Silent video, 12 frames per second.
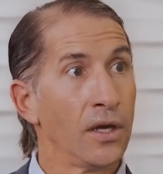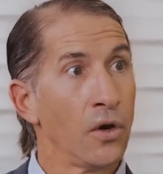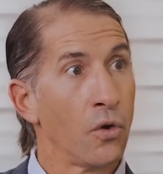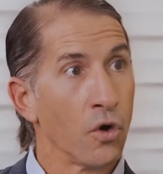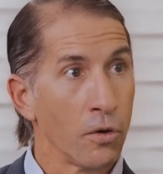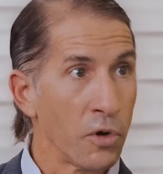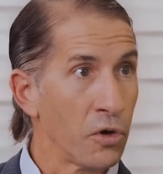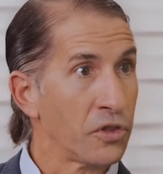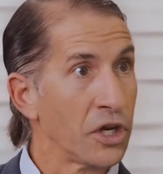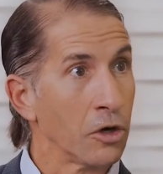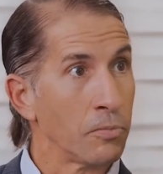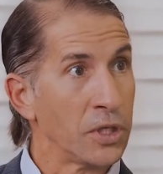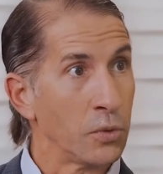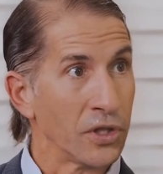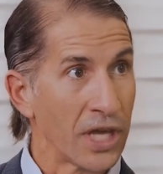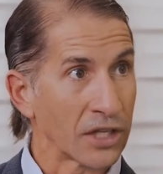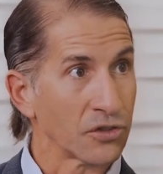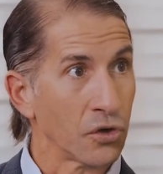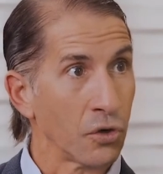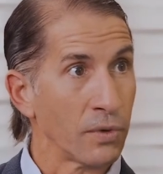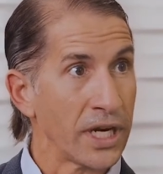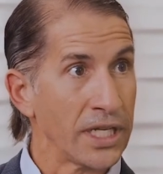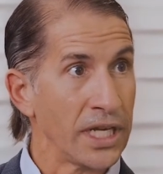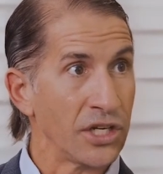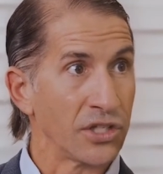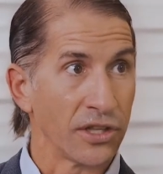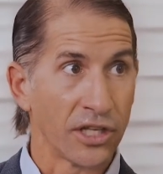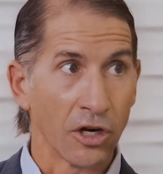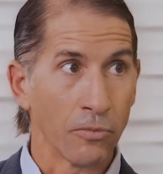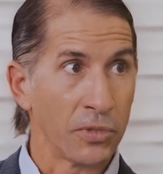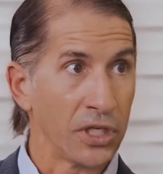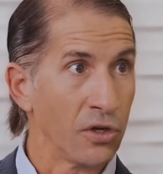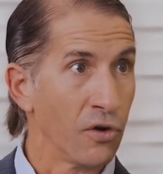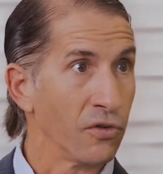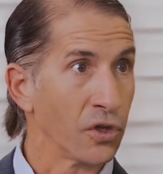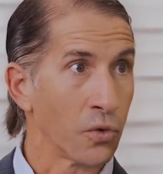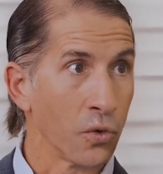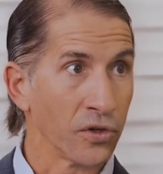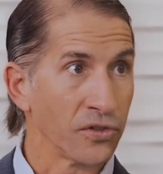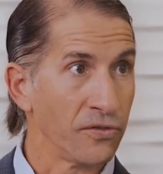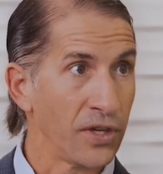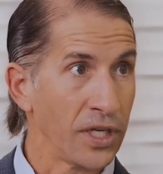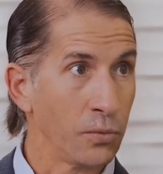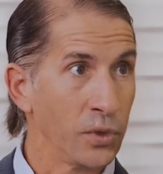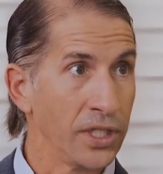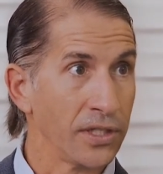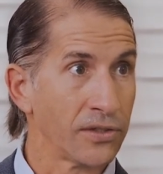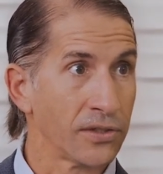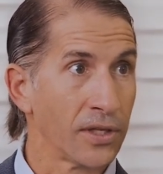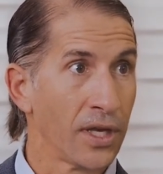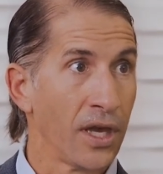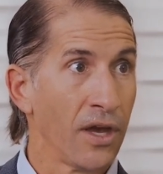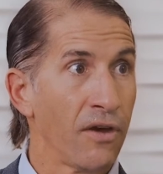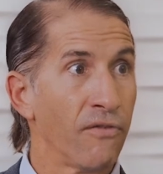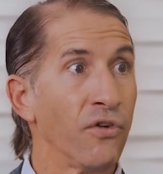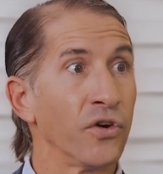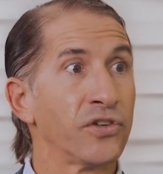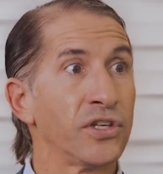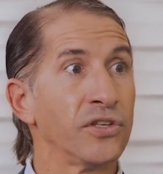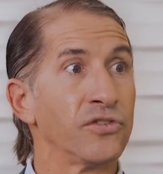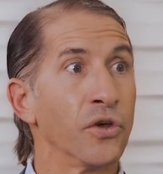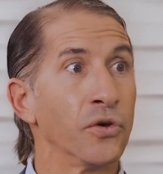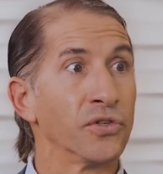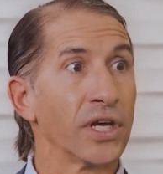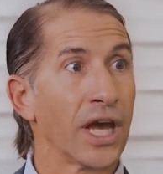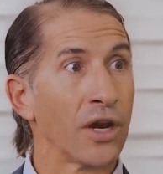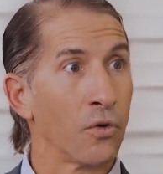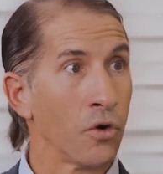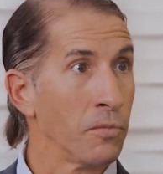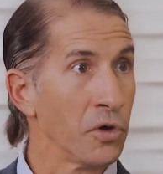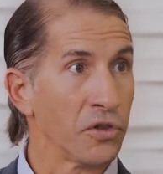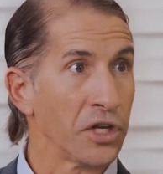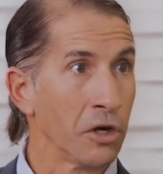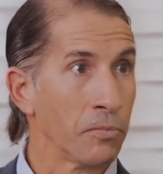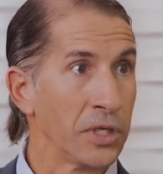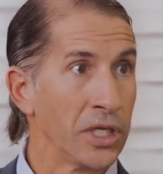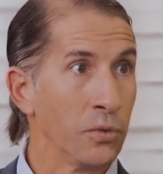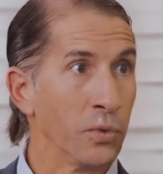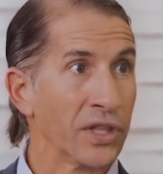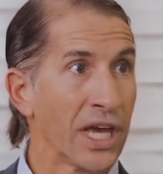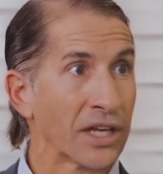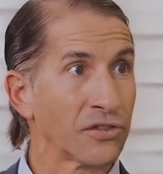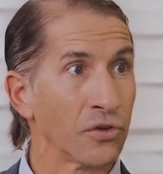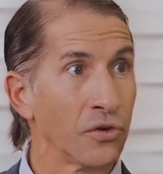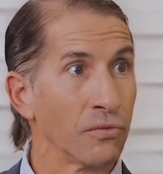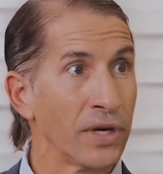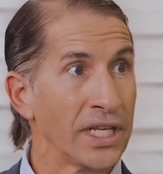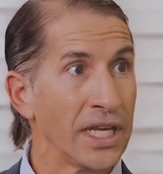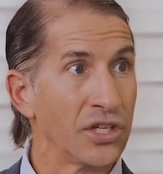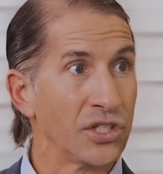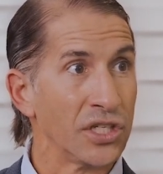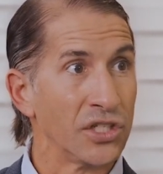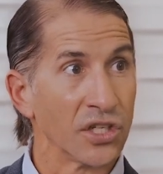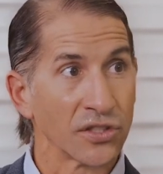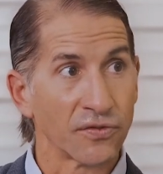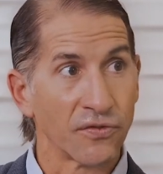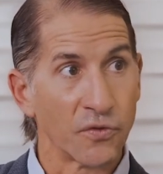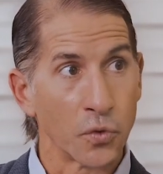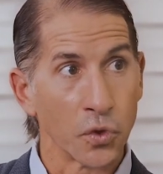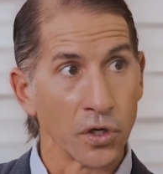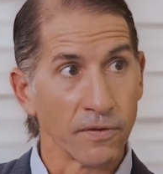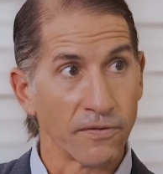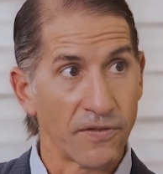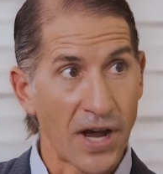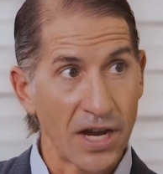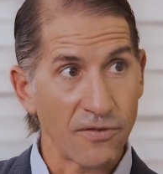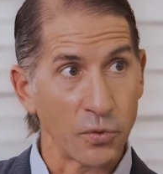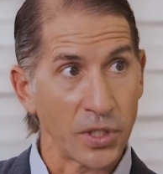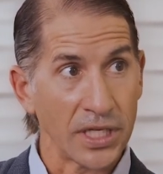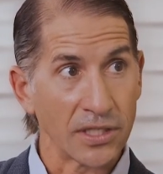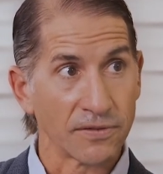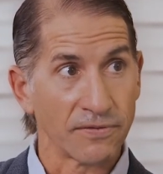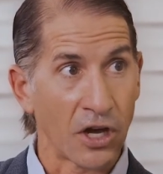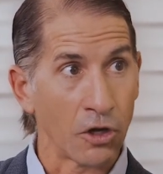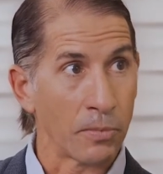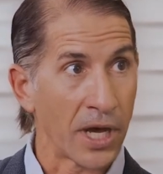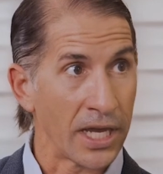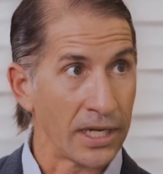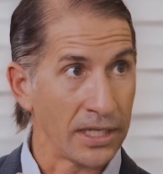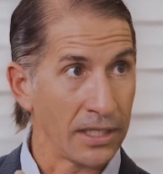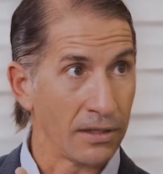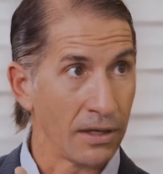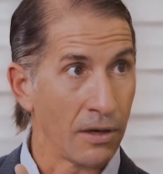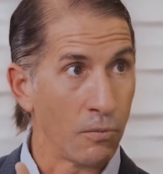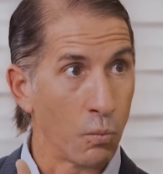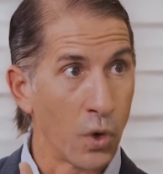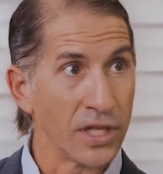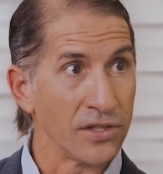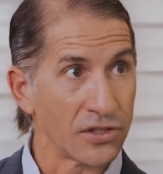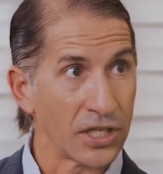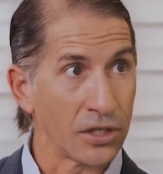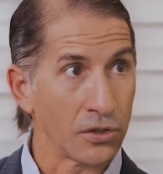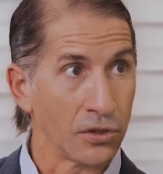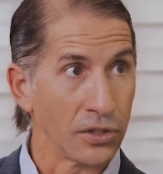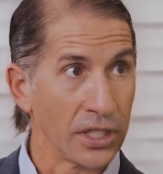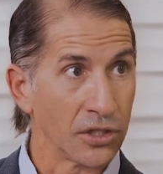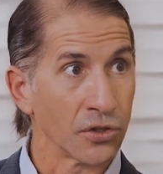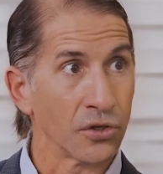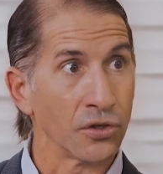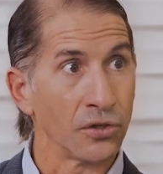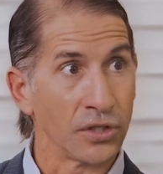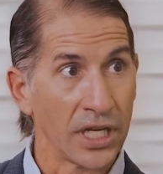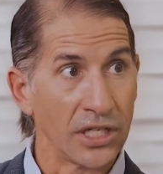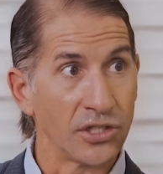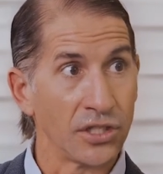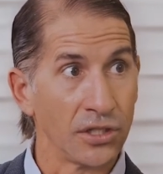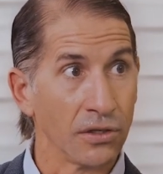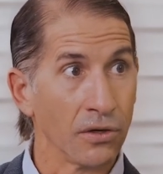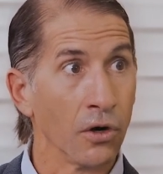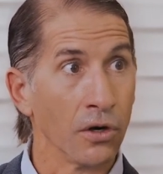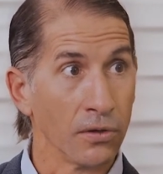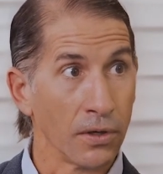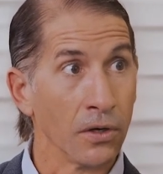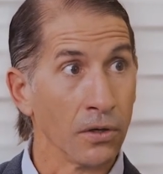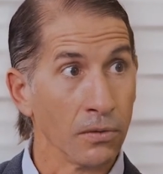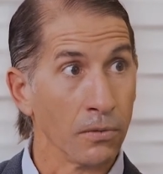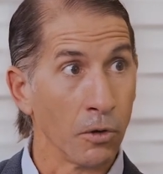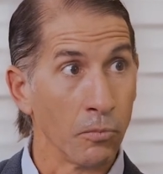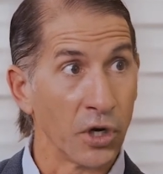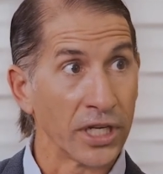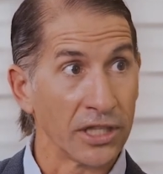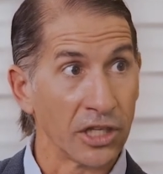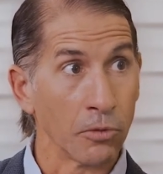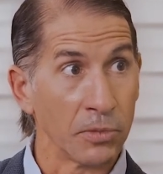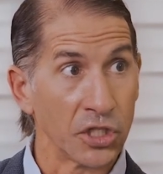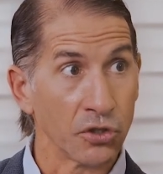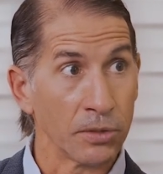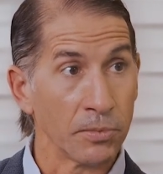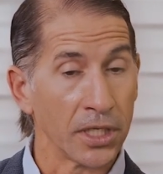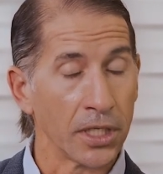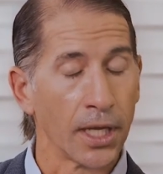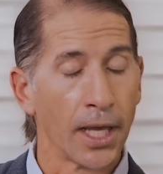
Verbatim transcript: hormone therapy with external radiation therapy over the course of eight weeks versus those that got hormone therapy with external radiation just for five weeks, followed by an, uh, one single internal HDR or, or, or brachytherapy treatment.